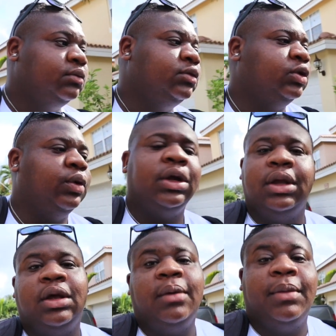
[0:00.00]
So
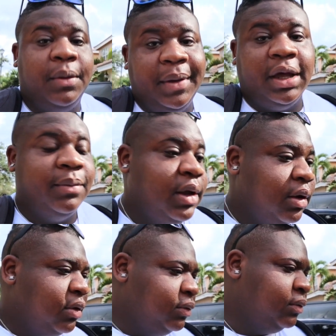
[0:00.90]
I'm going to pick up there.
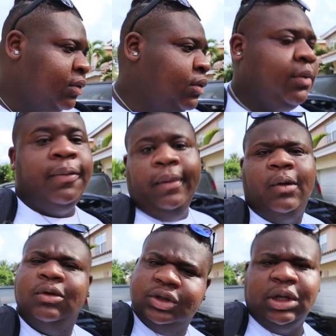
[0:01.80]

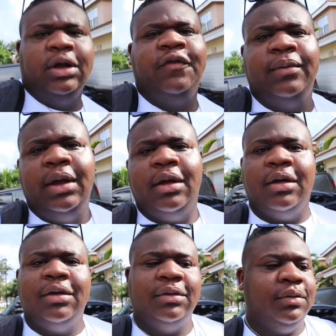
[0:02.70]
We'll start from there.
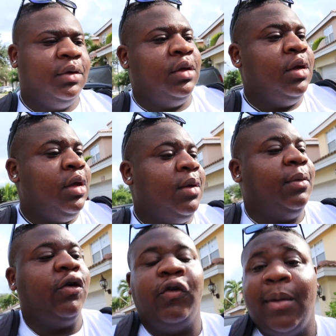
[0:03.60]

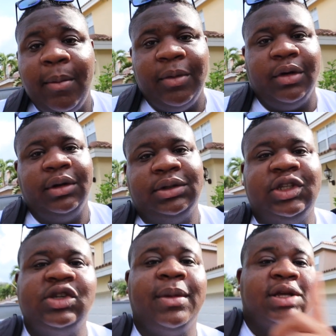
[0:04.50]
But remember, you
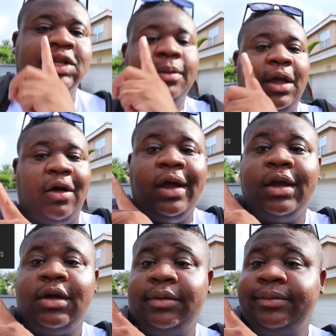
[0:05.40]
see my sub count right
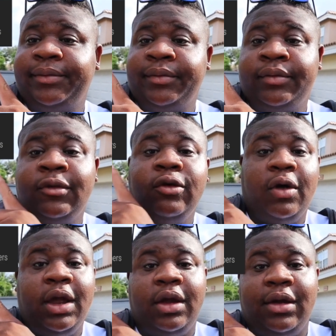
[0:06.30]
here?
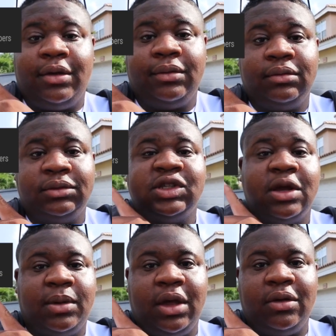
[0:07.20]
Right here, the
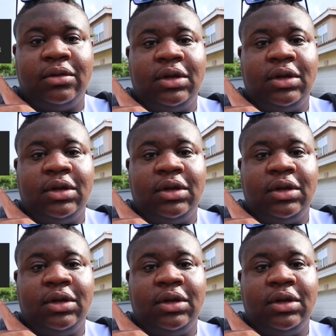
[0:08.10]
sub count.